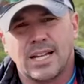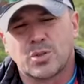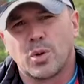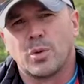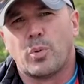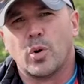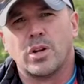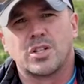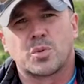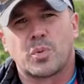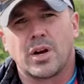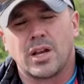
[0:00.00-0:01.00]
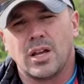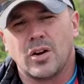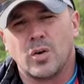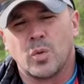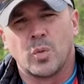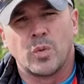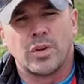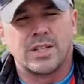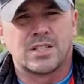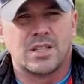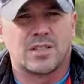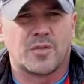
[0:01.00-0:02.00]
that's really important in spring, you know.
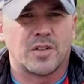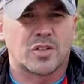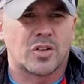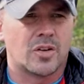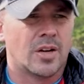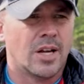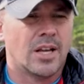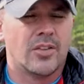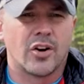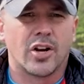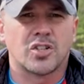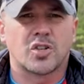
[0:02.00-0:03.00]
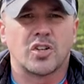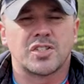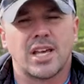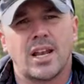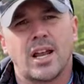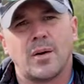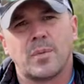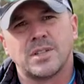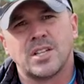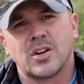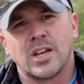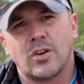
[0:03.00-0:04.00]
These, these fish are, they're gonna start setting up
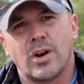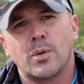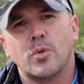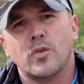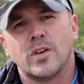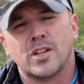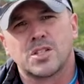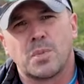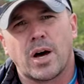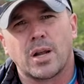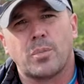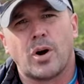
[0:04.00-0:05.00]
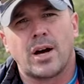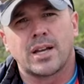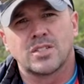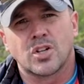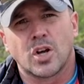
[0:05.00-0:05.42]
as they're getting ready to move in the spawning pockets.